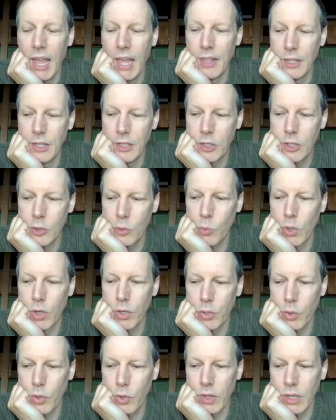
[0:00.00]
And this is where
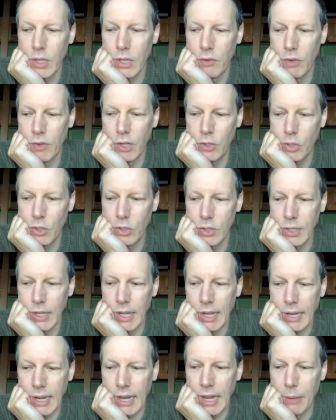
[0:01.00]
sort of the innovation
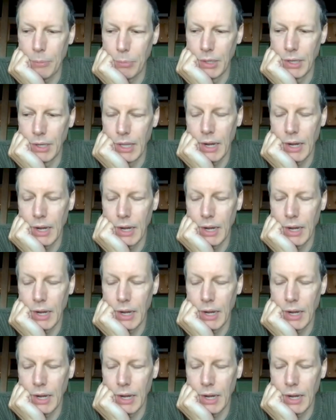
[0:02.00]
stack happened.